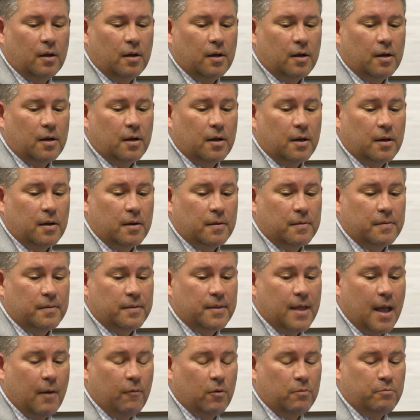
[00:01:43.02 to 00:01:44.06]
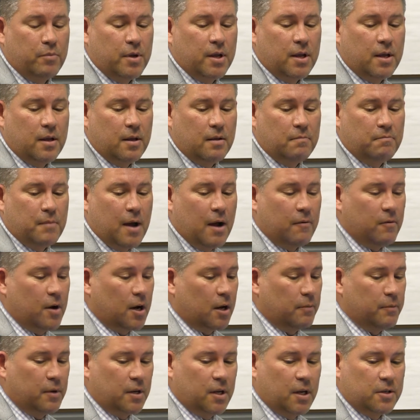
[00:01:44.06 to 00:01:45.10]
that would be my
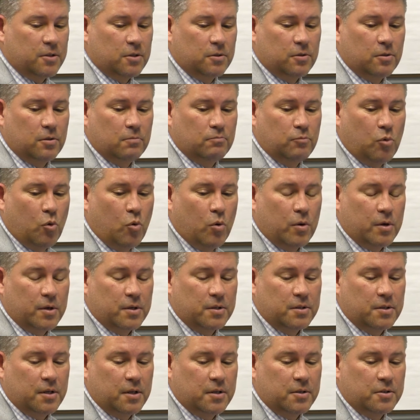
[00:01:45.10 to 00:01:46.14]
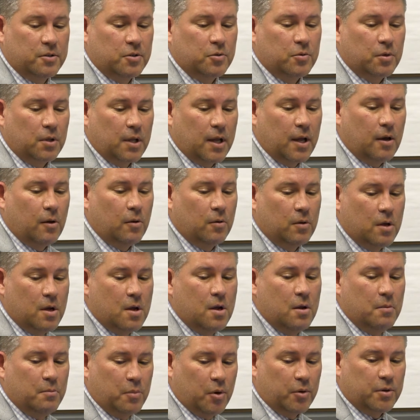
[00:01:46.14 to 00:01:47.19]
recommendation to the board is, is to allow
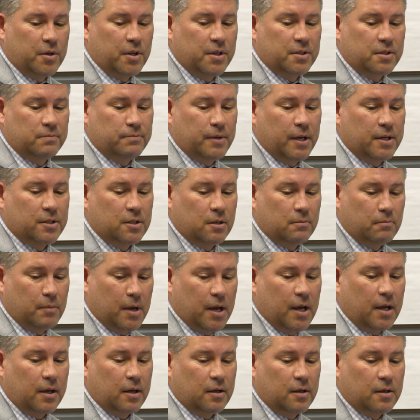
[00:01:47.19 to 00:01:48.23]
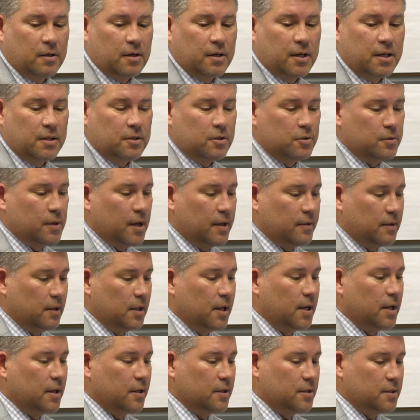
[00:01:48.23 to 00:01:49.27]
participation back uh, into
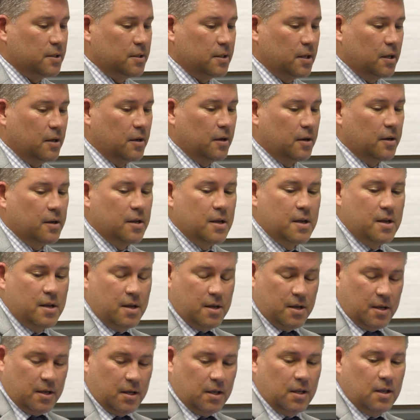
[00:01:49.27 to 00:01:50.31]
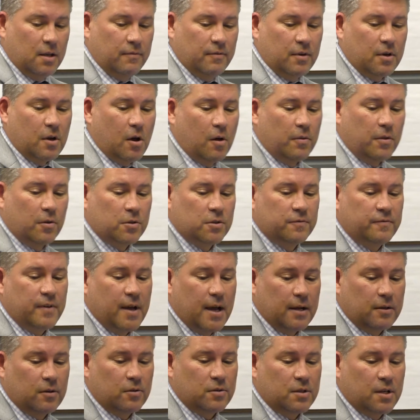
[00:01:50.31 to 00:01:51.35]
athletics, uh, given all those
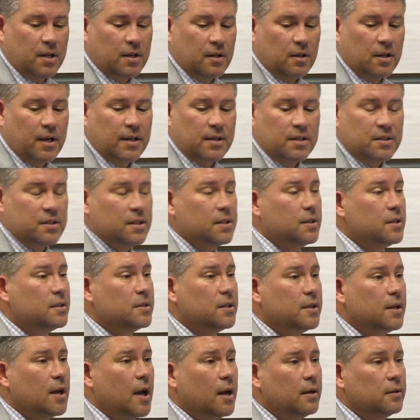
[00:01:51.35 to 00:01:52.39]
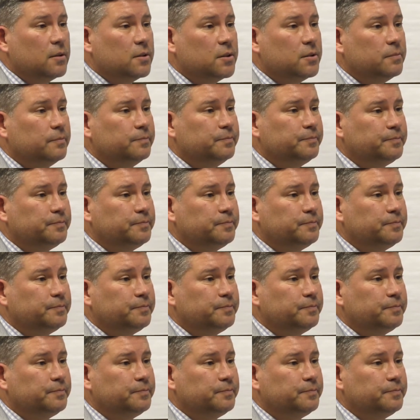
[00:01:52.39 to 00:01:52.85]
factors and the latest CDC guidance.